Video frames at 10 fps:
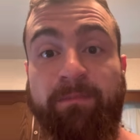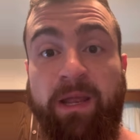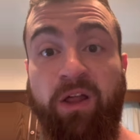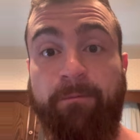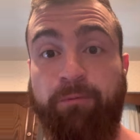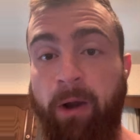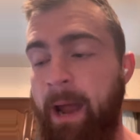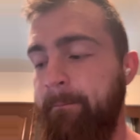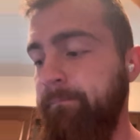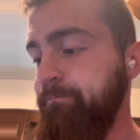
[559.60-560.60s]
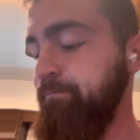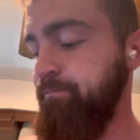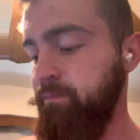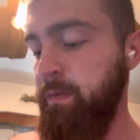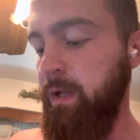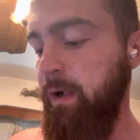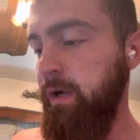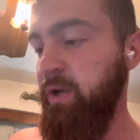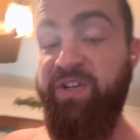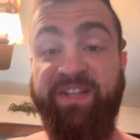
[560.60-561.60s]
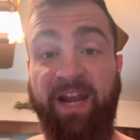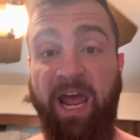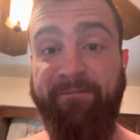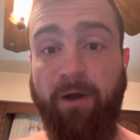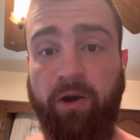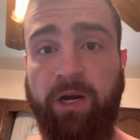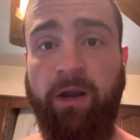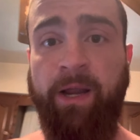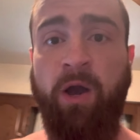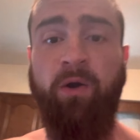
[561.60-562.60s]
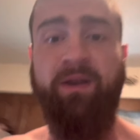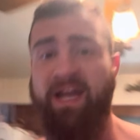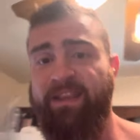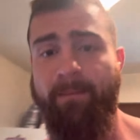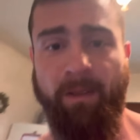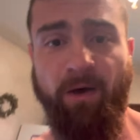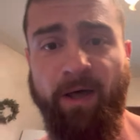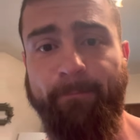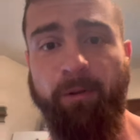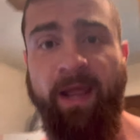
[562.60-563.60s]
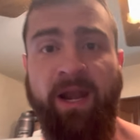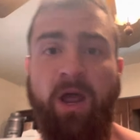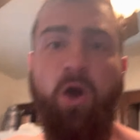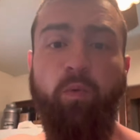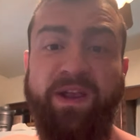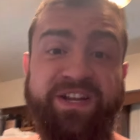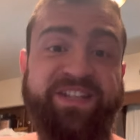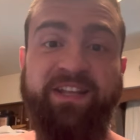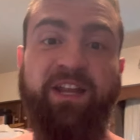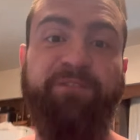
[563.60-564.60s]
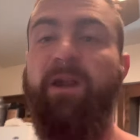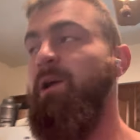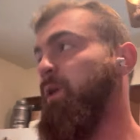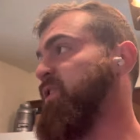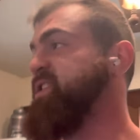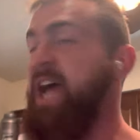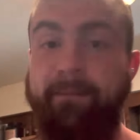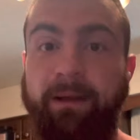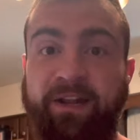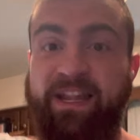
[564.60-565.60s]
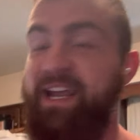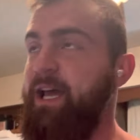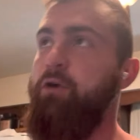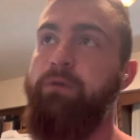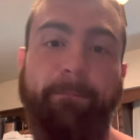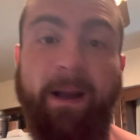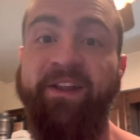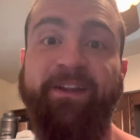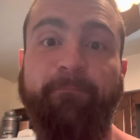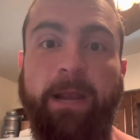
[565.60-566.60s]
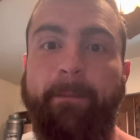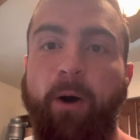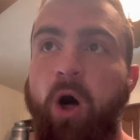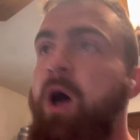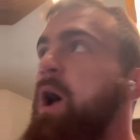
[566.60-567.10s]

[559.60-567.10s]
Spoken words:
meal of prep. Just did a half-hour cardio. Got that meal on the plate. We just did this video in under 10 minutes. I got to rip on some people.